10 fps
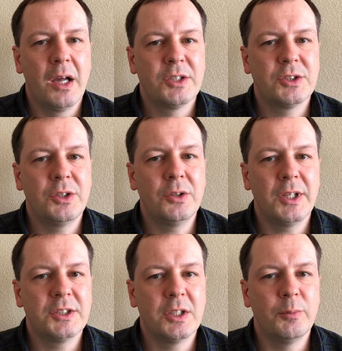still
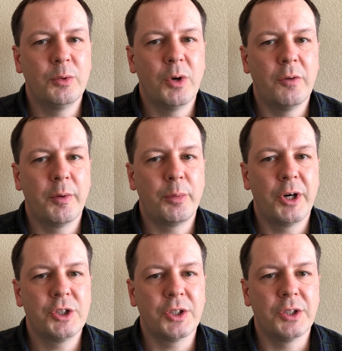a symbol of
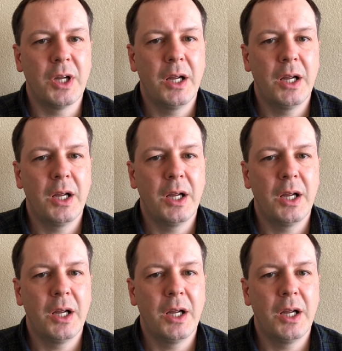oppression.